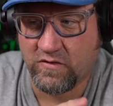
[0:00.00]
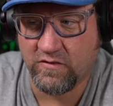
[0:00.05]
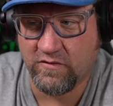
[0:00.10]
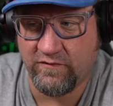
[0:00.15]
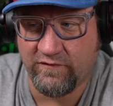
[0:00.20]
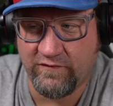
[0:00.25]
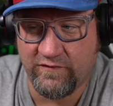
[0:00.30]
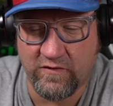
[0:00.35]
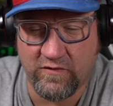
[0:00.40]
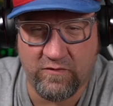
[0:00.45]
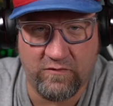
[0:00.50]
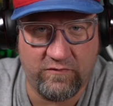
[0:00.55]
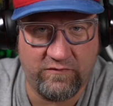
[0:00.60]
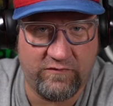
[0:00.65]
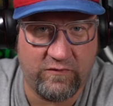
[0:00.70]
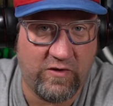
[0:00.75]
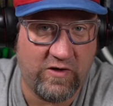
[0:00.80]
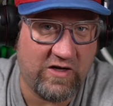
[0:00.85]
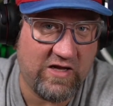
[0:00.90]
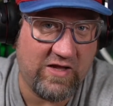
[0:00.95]

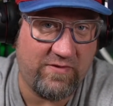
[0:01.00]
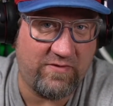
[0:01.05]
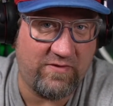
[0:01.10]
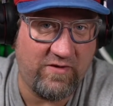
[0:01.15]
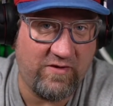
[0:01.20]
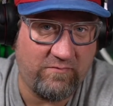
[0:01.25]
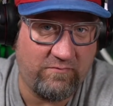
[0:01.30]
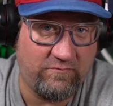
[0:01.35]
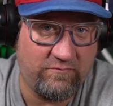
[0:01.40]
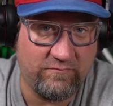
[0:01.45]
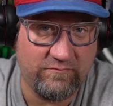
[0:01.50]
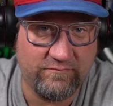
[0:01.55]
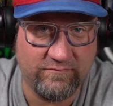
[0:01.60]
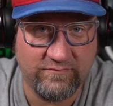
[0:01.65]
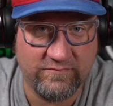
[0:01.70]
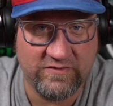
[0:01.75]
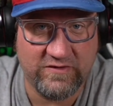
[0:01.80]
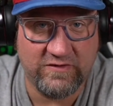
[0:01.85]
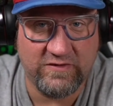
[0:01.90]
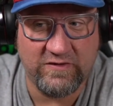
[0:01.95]
So I got them,
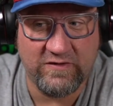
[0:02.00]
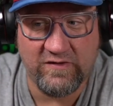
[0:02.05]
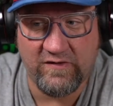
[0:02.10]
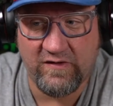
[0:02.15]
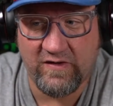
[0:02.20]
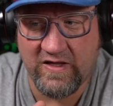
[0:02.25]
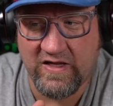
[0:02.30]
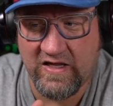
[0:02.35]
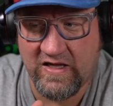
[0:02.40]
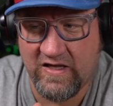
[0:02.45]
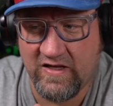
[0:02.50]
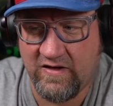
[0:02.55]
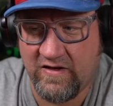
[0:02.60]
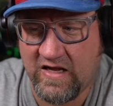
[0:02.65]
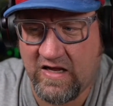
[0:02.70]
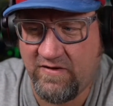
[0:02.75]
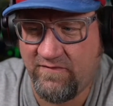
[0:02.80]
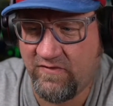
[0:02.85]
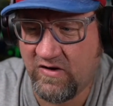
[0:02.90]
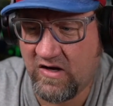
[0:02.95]
and
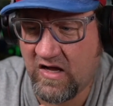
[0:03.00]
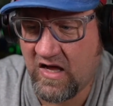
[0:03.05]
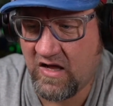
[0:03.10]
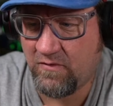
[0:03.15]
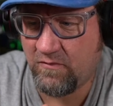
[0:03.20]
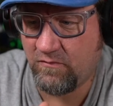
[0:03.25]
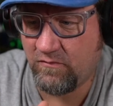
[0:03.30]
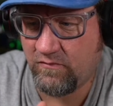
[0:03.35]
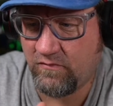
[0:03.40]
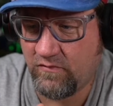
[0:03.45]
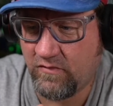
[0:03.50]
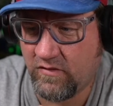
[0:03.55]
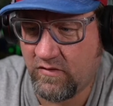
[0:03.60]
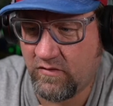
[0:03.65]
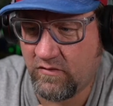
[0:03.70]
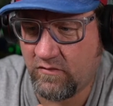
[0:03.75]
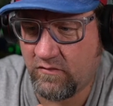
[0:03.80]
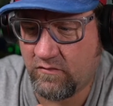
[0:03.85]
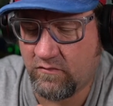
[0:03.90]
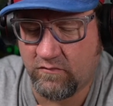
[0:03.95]
I even got,
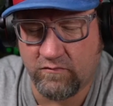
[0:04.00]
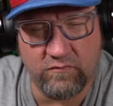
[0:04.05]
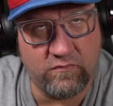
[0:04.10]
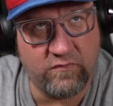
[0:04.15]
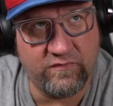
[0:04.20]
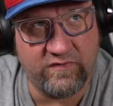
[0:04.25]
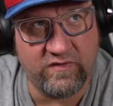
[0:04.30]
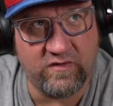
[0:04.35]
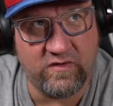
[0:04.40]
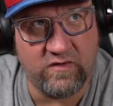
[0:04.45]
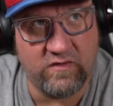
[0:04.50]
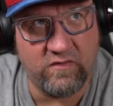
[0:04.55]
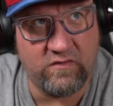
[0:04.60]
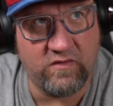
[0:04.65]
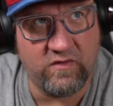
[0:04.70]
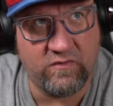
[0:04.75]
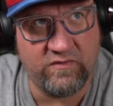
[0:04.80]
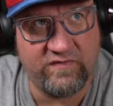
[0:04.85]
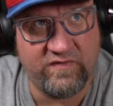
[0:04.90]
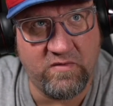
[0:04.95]
I
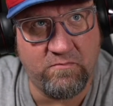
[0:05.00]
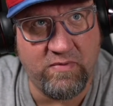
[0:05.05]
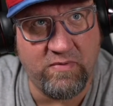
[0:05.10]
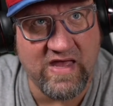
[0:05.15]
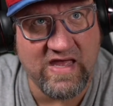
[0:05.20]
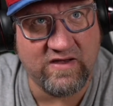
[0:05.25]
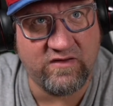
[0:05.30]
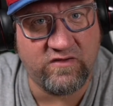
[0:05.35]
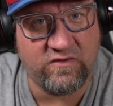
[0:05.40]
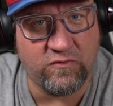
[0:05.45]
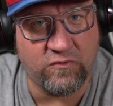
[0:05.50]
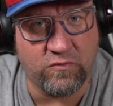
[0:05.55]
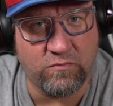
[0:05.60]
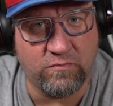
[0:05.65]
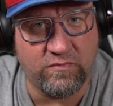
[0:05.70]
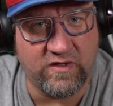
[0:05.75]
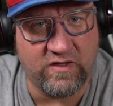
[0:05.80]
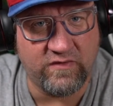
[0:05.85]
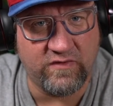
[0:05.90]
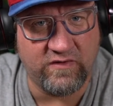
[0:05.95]
want to say Bad Cube.
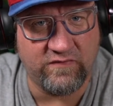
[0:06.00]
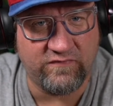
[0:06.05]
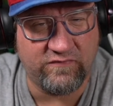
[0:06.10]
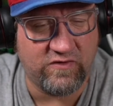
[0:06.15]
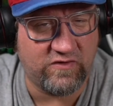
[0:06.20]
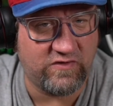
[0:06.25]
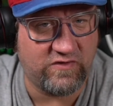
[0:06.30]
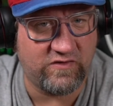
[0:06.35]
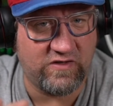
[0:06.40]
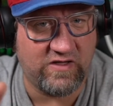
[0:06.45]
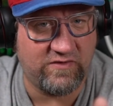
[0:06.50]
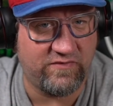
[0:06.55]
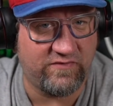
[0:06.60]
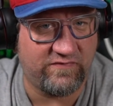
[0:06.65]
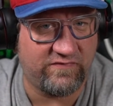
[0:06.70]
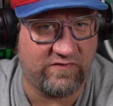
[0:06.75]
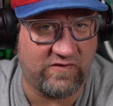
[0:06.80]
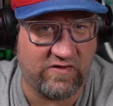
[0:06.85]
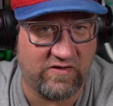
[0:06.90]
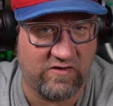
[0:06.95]
They started on
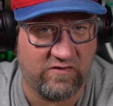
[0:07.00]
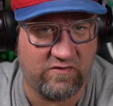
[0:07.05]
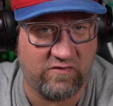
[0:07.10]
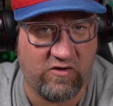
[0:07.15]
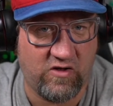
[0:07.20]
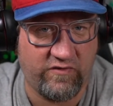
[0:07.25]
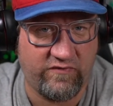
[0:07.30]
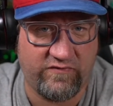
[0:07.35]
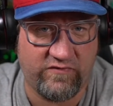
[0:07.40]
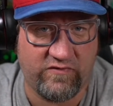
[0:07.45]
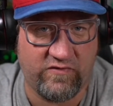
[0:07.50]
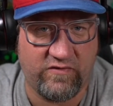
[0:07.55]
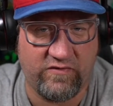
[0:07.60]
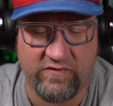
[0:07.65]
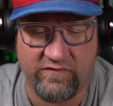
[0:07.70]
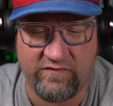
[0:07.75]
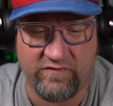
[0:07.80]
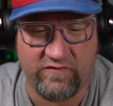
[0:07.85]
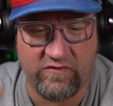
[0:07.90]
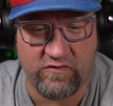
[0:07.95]
this alternate,
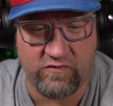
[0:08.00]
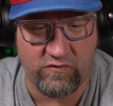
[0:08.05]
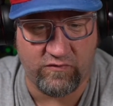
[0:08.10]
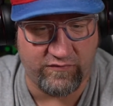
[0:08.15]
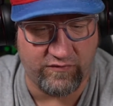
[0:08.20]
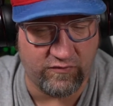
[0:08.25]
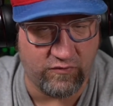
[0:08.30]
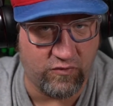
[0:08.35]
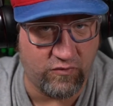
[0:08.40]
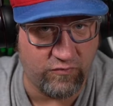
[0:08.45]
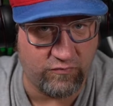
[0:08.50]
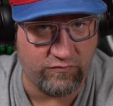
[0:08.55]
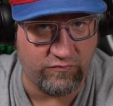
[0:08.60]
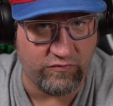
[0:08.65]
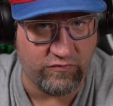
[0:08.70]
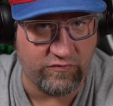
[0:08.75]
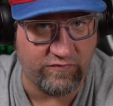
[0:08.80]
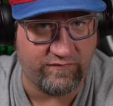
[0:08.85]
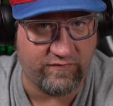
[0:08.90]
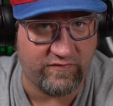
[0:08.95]
their own
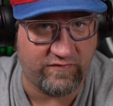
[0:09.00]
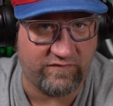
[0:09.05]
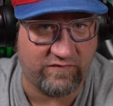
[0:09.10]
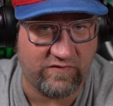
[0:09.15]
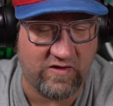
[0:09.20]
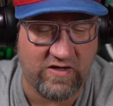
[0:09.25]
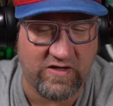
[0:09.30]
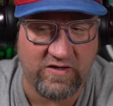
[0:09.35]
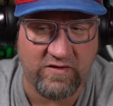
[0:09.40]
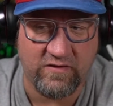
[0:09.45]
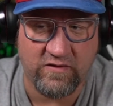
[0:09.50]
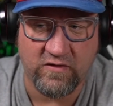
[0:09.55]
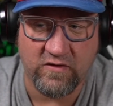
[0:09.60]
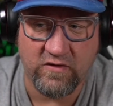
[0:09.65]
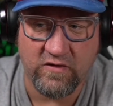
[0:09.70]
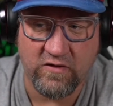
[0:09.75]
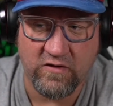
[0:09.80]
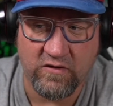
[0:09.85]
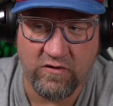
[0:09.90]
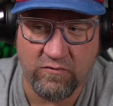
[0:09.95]
universe line,
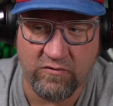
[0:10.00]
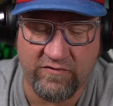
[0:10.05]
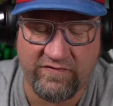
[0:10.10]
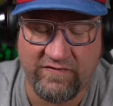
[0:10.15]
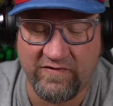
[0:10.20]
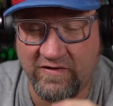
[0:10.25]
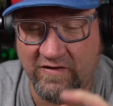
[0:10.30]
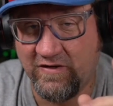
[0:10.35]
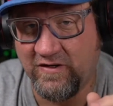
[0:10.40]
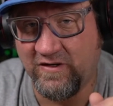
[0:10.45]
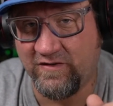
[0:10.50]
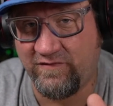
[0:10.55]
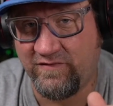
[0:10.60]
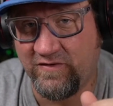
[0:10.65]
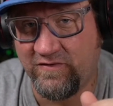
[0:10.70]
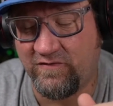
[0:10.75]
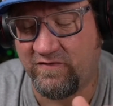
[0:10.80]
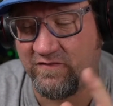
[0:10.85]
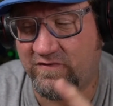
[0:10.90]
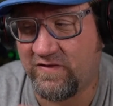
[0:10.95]
which it's
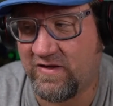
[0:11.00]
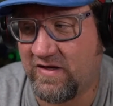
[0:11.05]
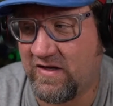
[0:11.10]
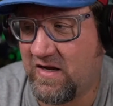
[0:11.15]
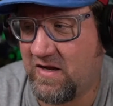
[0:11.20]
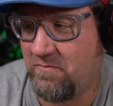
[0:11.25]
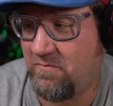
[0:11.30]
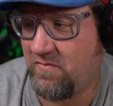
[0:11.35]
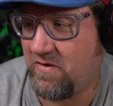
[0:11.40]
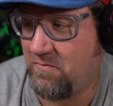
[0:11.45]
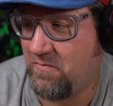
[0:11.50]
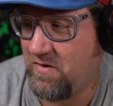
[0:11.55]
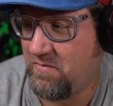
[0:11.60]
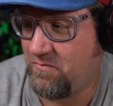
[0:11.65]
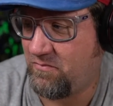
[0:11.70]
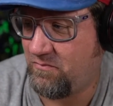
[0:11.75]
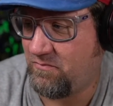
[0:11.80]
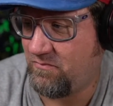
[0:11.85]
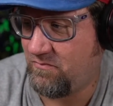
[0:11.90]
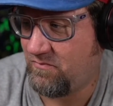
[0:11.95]
interesting, and I may
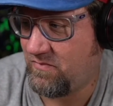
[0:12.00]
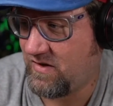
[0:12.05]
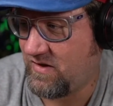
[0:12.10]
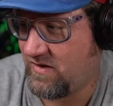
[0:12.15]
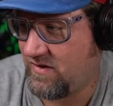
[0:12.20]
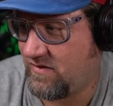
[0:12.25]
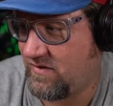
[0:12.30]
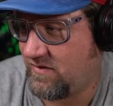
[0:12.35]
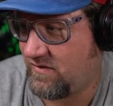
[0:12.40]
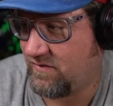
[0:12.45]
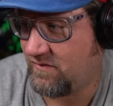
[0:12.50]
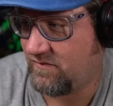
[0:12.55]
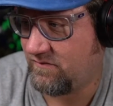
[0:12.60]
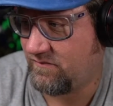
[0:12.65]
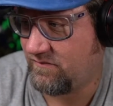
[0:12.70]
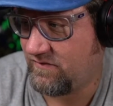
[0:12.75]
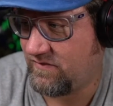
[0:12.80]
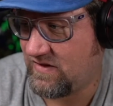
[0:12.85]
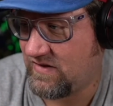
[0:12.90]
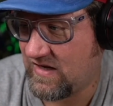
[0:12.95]

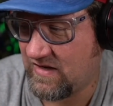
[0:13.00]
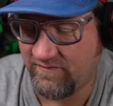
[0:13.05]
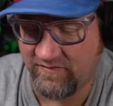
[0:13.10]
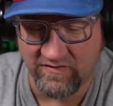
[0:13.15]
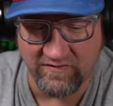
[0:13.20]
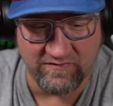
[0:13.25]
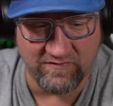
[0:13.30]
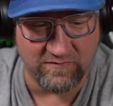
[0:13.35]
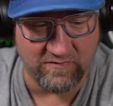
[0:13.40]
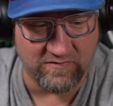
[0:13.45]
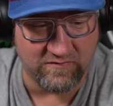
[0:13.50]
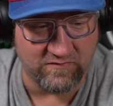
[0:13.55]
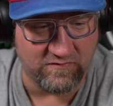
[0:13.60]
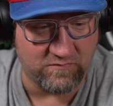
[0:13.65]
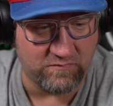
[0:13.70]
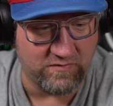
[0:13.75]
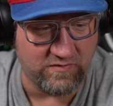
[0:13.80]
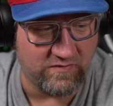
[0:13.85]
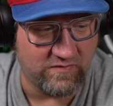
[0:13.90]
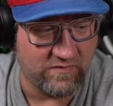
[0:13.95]
dive into it a little
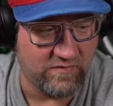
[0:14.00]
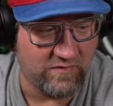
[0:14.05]
bit,